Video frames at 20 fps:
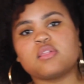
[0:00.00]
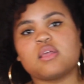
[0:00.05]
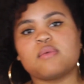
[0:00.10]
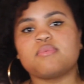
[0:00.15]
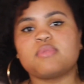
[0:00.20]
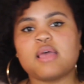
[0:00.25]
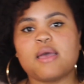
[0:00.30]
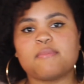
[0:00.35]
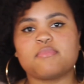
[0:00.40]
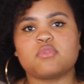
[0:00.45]

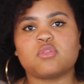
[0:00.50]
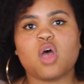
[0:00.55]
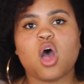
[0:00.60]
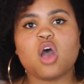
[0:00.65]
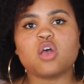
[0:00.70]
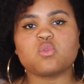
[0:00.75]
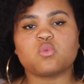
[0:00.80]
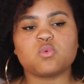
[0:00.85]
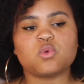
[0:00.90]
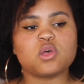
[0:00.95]
sometimes
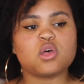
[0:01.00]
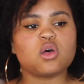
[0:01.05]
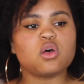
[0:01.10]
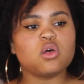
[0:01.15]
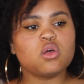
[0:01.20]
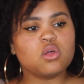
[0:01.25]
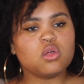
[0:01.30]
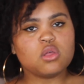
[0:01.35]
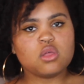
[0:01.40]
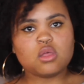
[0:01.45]
dogs will
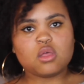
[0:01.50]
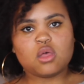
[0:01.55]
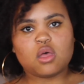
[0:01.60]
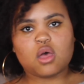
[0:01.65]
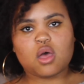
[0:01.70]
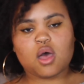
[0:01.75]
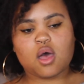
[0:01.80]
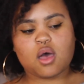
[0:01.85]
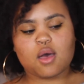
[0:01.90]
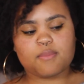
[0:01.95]

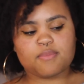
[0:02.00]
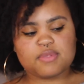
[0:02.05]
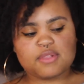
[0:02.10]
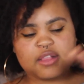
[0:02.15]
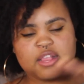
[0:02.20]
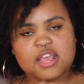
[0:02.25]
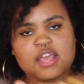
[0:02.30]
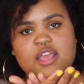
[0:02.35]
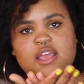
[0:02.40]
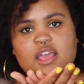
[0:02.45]

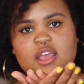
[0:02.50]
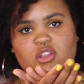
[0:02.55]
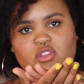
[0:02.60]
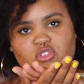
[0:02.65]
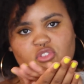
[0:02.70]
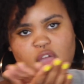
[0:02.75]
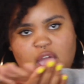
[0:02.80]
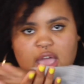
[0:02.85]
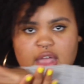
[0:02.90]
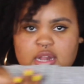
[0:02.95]
sit
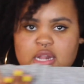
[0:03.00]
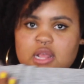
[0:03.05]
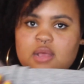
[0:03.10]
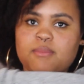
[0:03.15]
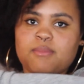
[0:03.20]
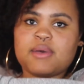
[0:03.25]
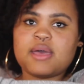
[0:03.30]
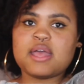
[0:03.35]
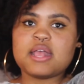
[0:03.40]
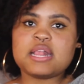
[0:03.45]
and drag
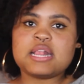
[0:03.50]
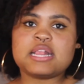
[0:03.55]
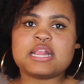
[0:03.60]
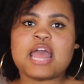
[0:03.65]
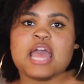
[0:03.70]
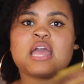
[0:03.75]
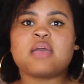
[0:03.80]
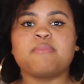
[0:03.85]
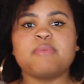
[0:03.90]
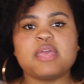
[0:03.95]
their butts.
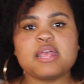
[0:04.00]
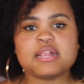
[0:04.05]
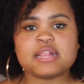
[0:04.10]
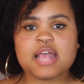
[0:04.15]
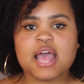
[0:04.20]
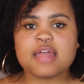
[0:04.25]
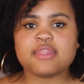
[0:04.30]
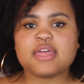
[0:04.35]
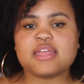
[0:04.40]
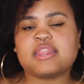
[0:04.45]
That could be a
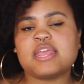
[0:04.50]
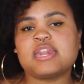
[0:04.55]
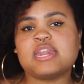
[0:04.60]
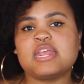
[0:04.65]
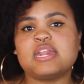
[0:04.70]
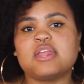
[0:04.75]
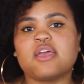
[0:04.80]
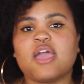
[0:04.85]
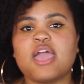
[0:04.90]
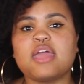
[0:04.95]
sign that they
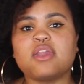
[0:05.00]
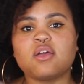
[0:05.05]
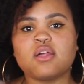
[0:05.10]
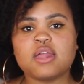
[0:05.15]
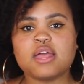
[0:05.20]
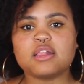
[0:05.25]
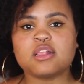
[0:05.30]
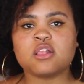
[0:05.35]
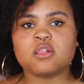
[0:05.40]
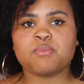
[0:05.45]
need their anal
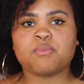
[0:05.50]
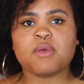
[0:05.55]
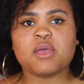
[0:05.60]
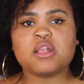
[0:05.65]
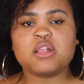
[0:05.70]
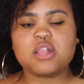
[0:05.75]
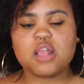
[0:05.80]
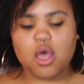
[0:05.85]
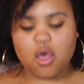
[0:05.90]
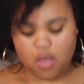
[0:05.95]
glands
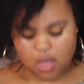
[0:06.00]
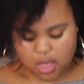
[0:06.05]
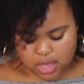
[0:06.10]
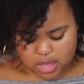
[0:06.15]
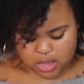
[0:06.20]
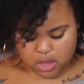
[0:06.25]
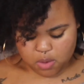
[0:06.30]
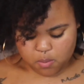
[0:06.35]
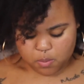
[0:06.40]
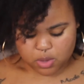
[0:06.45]
expressed. So
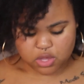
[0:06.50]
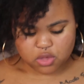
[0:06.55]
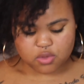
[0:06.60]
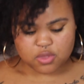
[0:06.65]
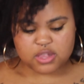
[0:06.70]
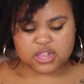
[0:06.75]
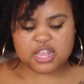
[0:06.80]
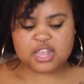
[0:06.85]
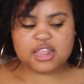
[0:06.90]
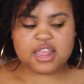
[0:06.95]
when
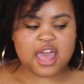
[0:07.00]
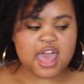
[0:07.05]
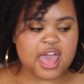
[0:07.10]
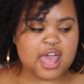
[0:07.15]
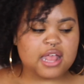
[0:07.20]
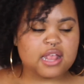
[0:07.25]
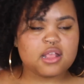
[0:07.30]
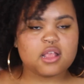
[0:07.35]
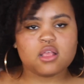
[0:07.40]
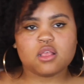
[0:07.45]
you see
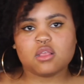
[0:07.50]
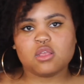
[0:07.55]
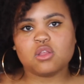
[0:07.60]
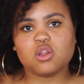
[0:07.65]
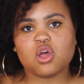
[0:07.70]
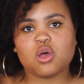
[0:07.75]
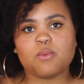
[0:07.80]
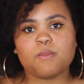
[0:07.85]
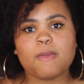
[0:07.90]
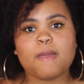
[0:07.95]
that,
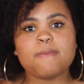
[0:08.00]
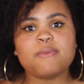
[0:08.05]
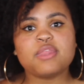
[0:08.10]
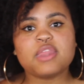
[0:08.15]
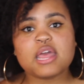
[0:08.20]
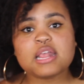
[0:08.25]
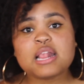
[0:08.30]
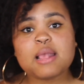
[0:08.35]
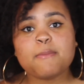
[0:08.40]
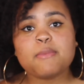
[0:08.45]
maybe
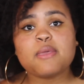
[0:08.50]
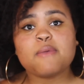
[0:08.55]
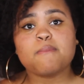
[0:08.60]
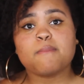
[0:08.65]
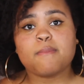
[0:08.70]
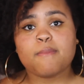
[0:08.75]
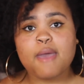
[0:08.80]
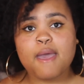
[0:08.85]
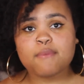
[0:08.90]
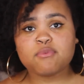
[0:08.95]
the next time you give
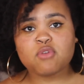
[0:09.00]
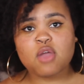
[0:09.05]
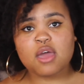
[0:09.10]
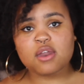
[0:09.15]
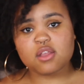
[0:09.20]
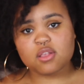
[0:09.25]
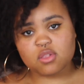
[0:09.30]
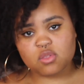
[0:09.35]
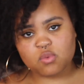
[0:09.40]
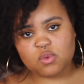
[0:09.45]
them a bath,
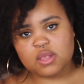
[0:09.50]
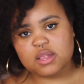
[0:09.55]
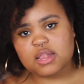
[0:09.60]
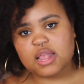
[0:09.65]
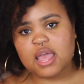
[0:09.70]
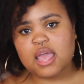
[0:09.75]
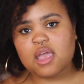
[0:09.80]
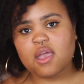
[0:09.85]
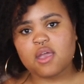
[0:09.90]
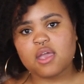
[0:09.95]
try to squeeze
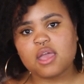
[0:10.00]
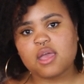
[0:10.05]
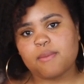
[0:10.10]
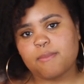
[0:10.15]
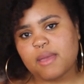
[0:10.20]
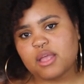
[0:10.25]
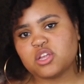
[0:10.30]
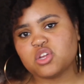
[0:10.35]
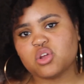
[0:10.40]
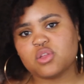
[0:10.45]
that area
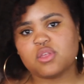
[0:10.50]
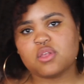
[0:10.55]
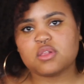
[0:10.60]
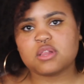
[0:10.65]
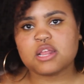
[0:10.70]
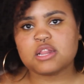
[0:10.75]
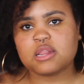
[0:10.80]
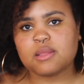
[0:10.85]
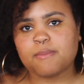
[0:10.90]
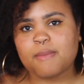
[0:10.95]
and make sure
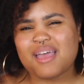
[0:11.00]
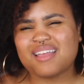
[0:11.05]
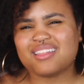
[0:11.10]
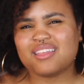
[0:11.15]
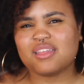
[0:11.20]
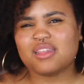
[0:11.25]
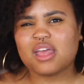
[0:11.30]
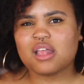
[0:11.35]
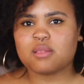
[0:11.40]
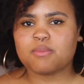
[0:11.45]
there's nothing back
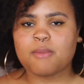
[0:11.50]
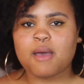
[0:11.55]
there that's